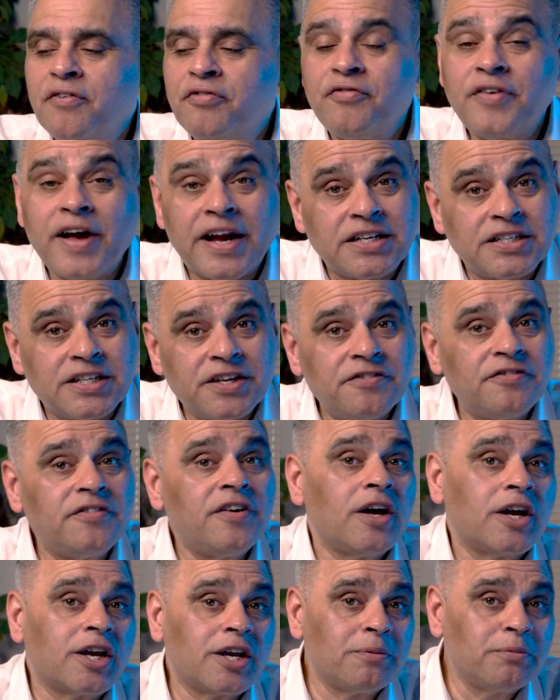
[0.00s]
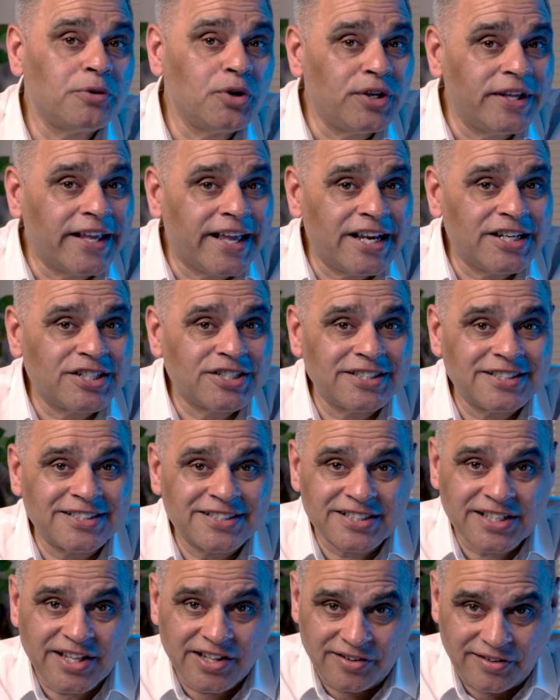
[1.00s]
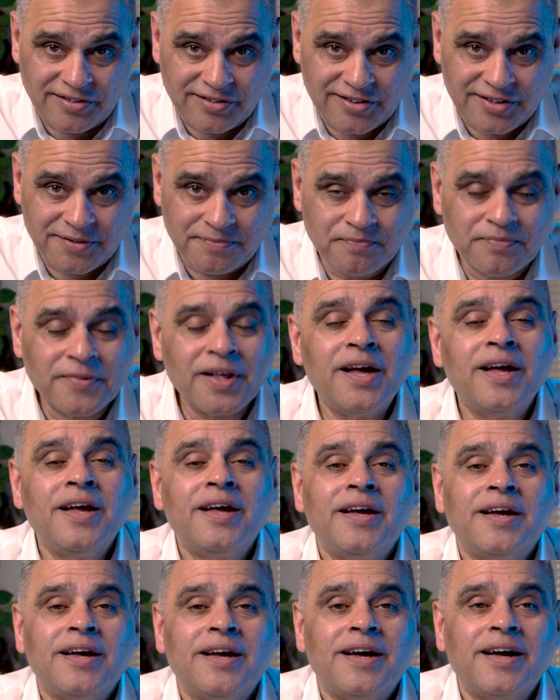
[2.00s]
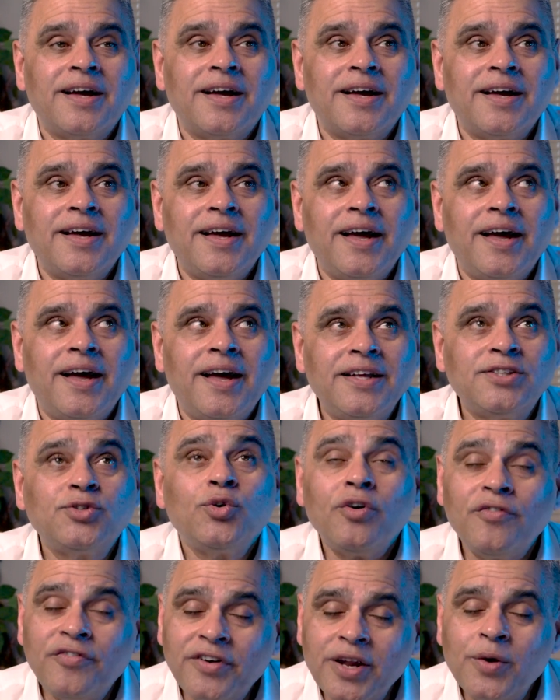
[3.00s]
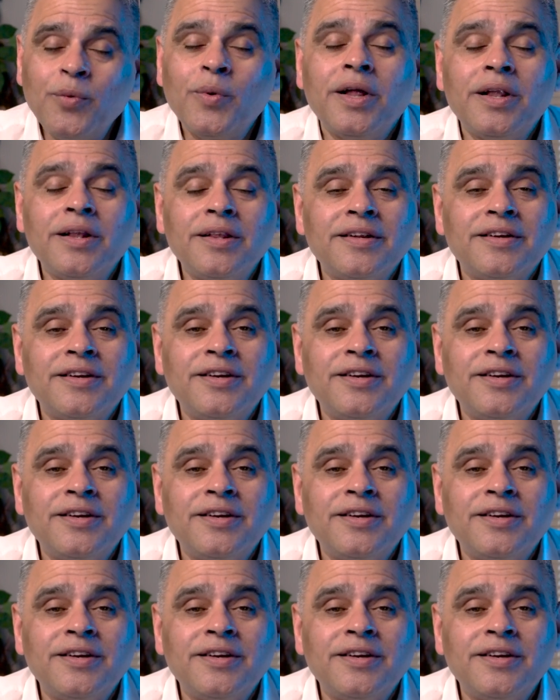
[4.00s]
effective communication skills. It's all very well